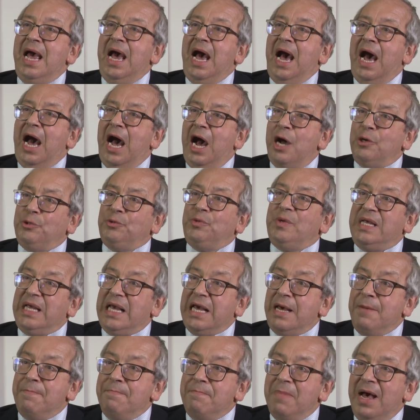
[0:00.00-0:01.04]
how do we
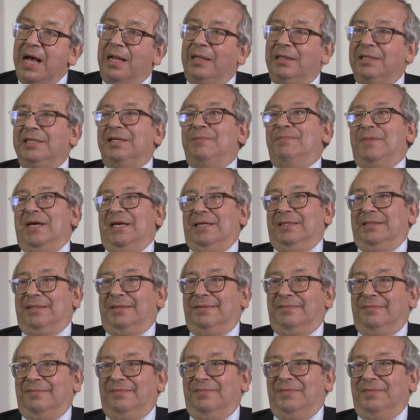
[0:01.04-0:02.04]
amalgamate